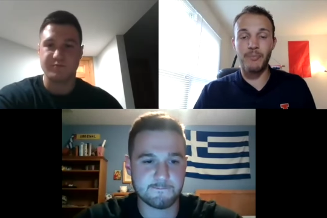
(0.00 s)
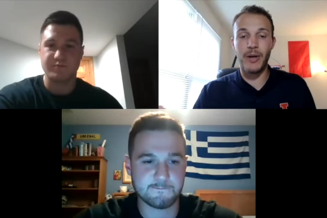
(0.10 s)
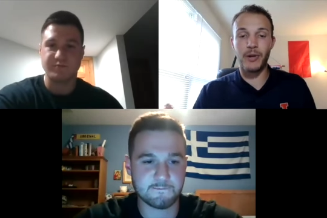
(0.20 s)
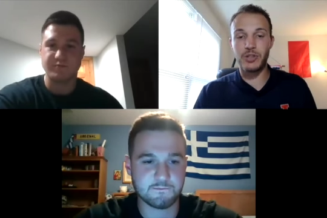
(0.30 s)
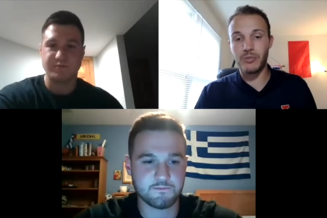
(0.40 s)

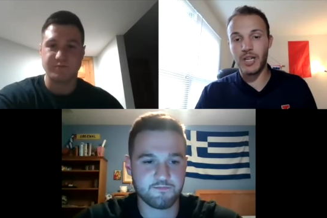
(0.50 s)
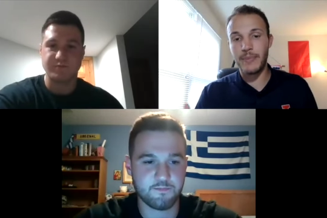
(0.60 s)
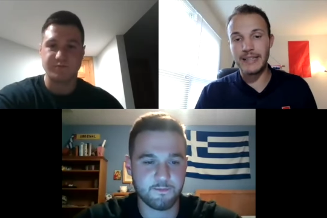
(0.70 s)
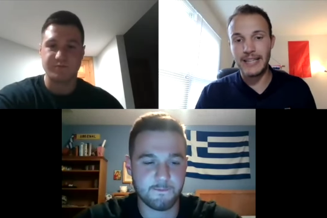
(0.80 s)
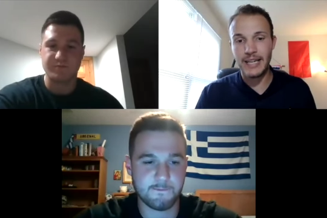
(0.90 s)
Speaker 1: belgium come
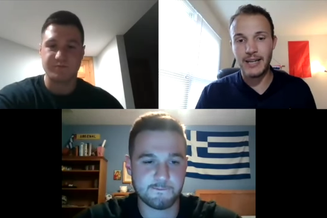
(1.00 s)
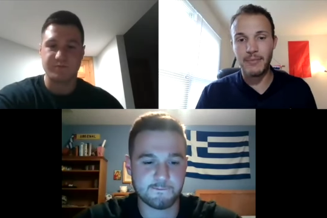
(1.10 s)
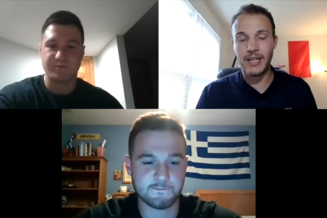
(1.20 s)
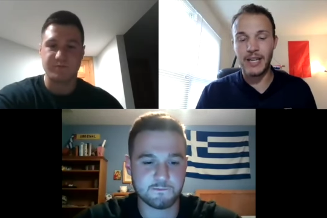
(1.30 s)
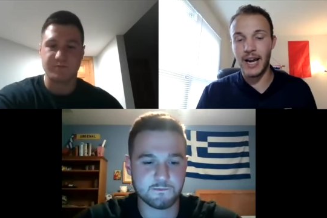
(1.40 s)
at them
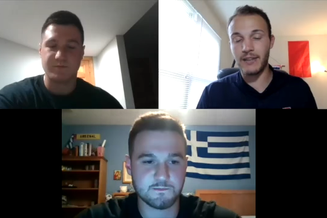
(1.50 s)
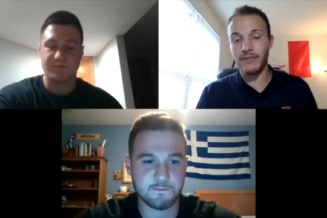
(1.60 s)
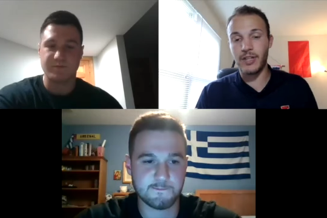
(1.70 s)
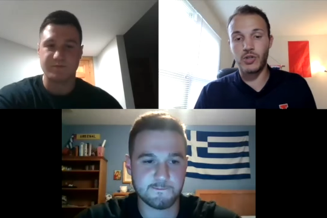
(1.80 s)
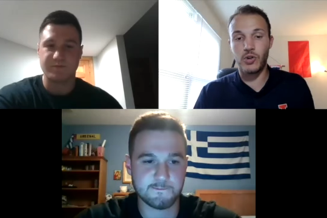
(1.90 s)
and kind of
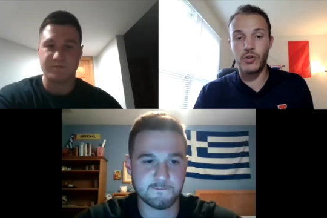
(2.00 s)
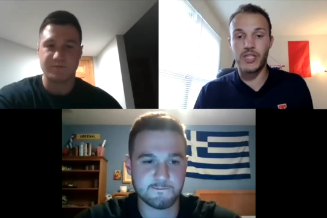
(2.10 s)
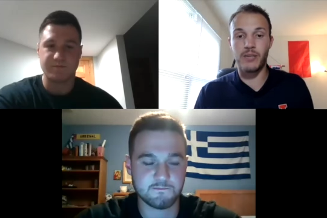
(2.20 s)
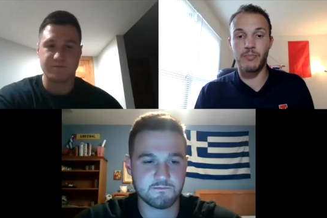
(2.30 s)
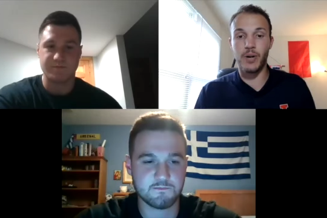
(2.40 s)
control the
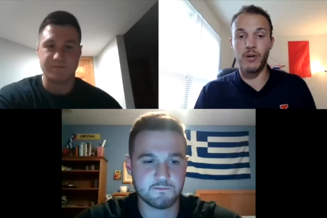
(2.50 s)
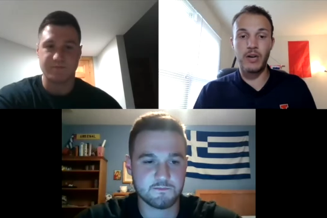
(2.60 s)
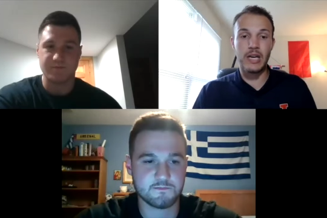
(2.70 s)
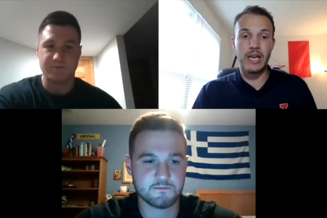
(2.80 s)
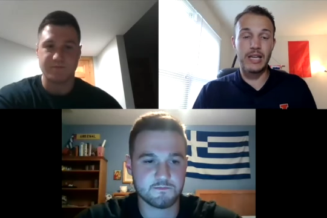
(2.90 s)
tempo
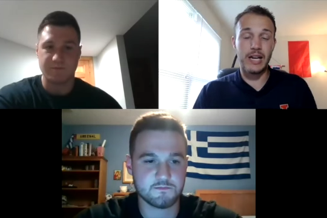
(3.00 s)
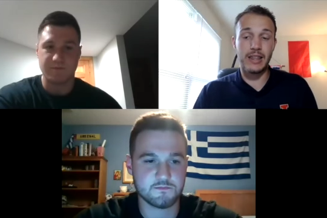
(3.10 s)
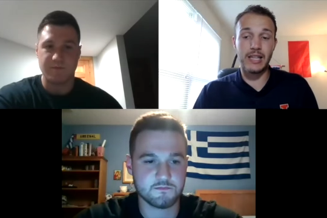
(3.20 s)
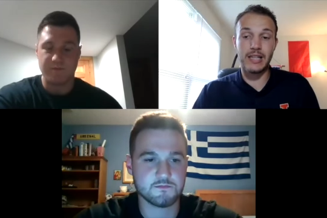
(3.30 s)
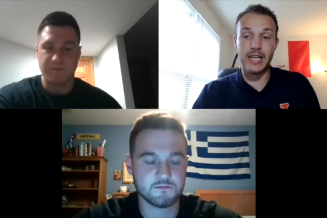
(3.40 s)
and i
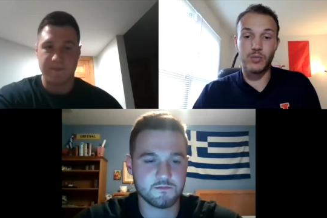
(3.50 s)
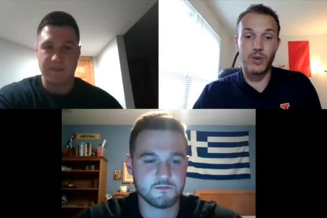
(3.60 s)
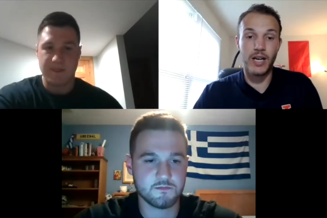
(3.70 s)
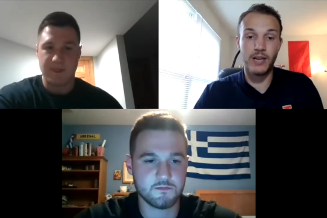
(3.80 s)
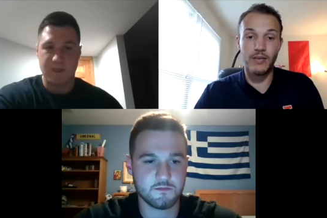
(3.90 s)
think that's
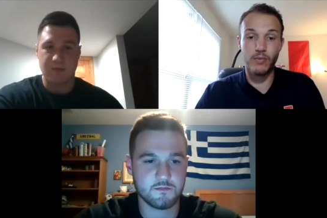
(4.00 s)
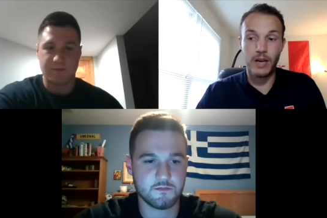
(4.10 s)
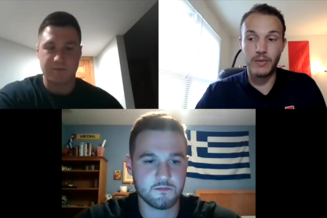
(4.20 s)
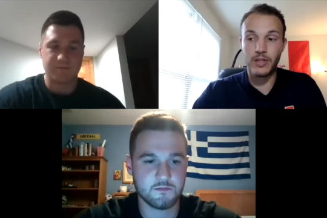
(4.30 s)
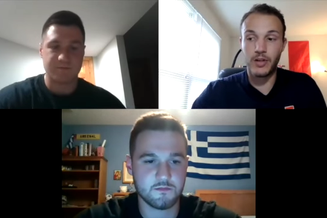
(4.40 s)
why why we
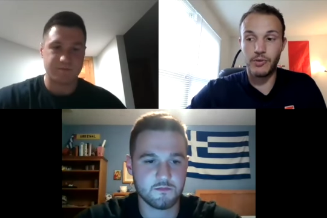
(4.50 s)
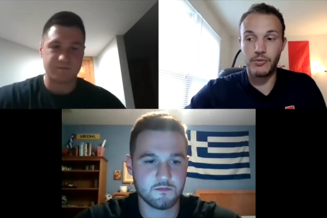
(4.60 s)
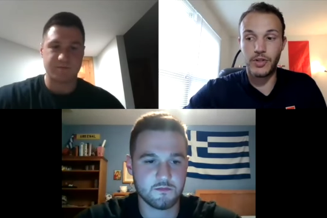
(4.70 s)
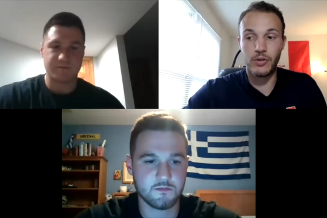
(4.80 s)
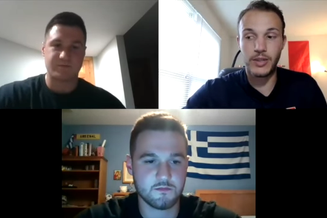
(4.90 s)
saw the
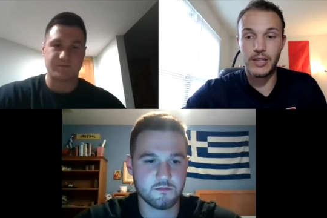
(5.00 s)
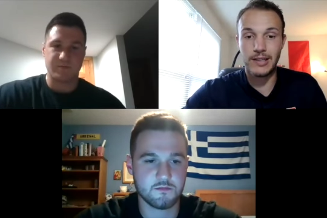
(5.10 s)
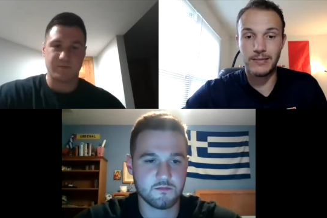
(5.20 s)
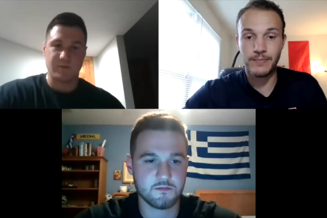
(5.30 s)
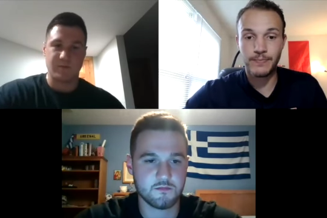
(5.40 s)
result we did
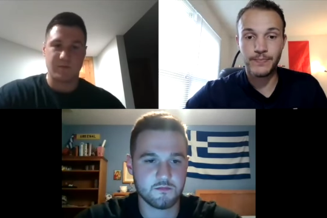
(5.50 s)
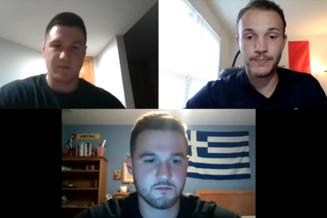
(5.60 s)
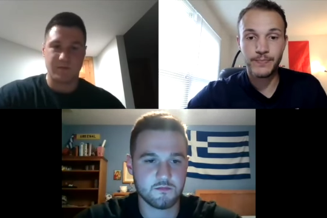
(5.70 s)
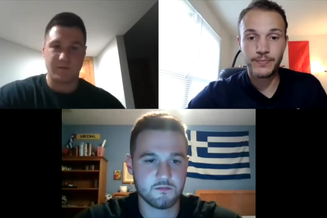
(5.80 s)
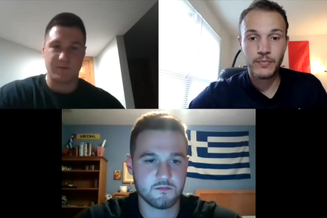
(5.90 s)

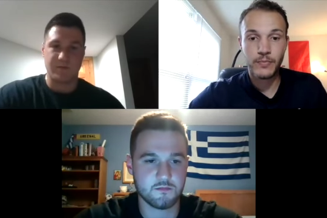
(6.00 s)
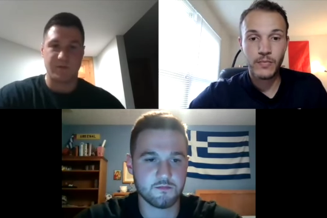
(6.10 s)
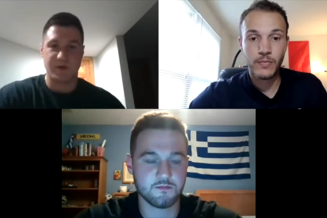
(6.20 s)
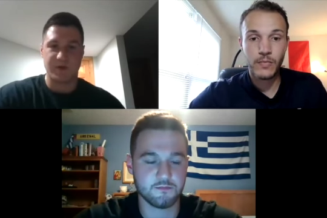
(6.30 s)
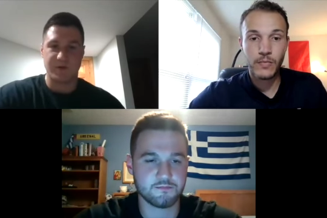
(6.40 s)
Speaker 2: mm-hmm.
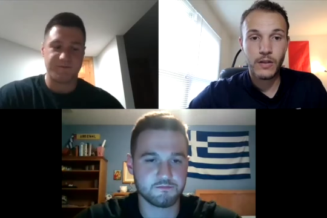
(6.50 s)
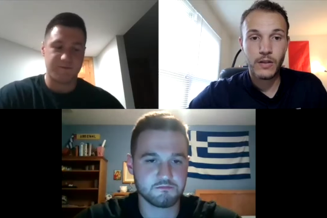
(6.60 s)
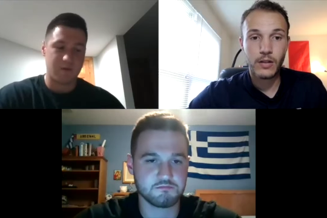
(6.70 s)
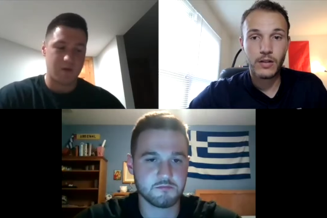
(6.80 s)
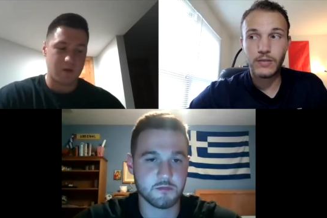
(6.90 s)

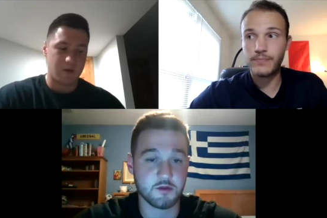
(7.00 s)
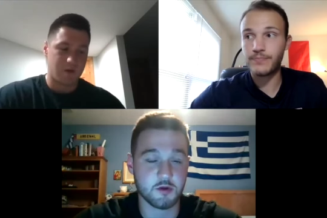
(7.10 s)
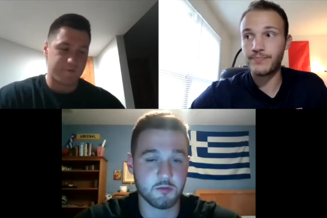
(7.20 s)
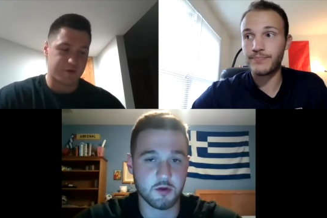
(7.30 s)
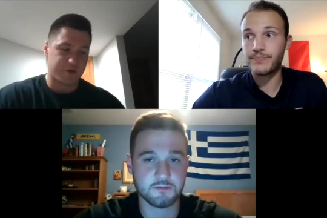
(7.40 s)
that's a good
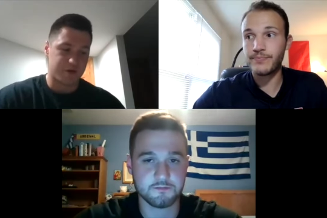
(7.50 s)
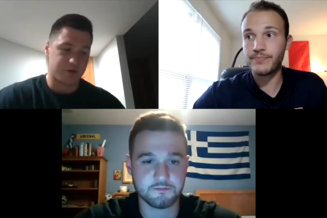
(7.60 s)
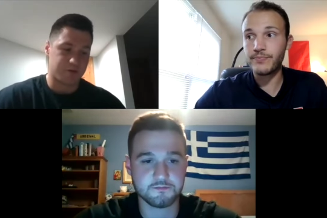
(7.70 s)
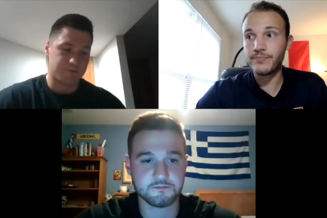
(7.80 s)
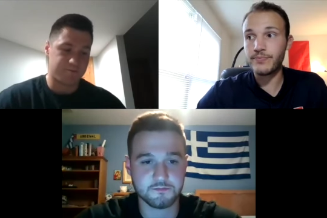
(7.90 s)
point for sure
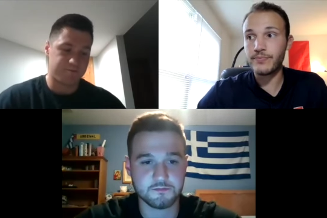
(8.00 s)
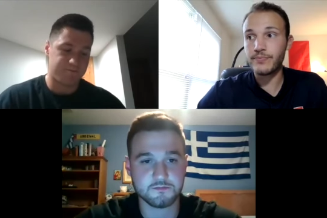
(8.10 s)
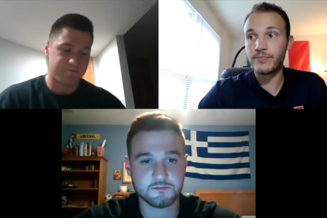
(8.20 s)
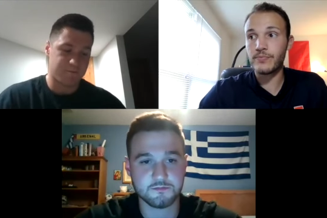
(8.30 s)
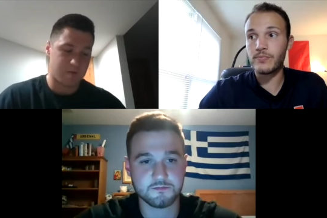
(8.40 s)

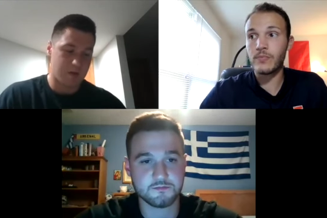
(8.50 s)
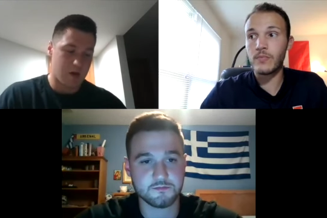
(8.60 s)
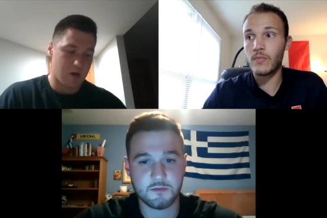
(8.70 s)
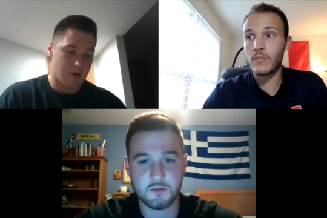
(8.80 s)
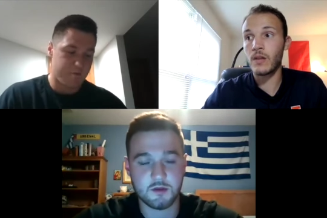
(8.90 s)

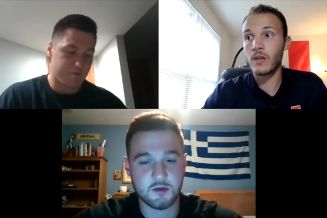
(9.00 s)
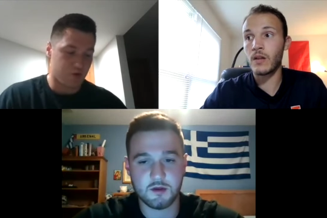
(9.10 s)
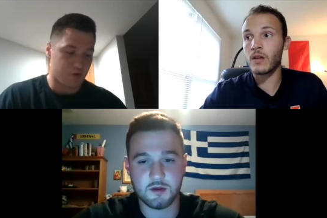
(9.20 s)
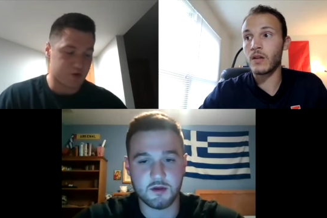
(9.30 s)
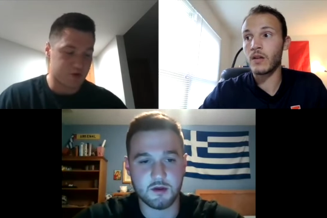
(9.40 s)
for
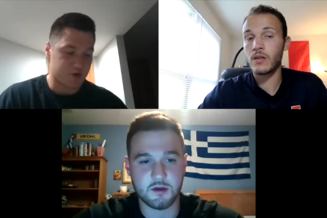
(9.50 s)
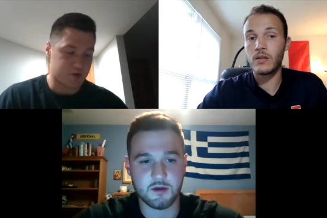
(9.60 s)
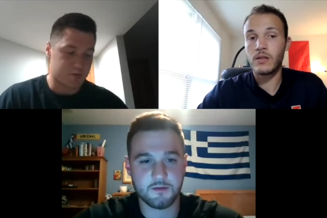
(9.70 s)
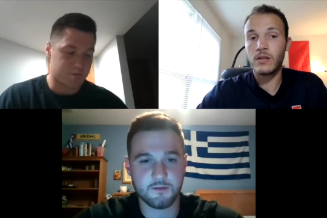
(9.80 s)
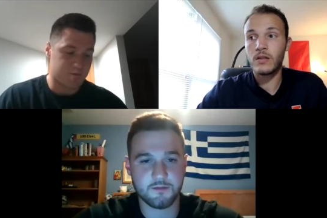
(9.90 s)
sure
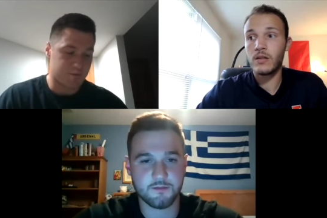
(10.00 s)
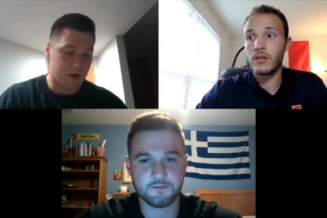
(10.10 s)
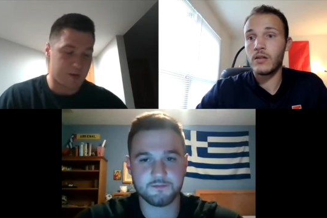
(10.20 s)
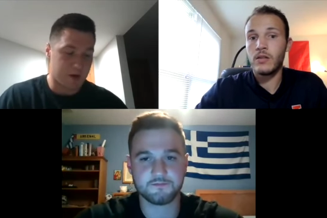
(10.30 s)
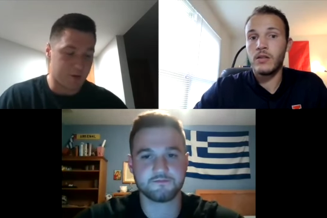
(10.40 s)
bye
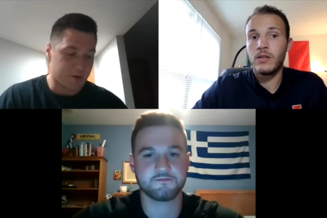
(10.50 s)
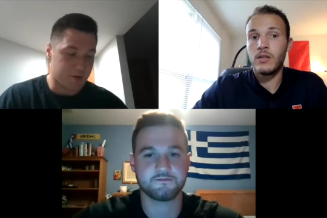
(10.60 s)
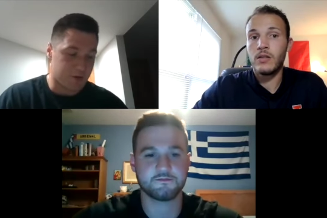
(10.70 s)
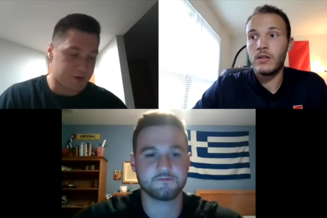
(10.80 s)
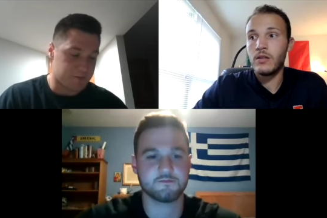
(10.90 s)
bye ronaldo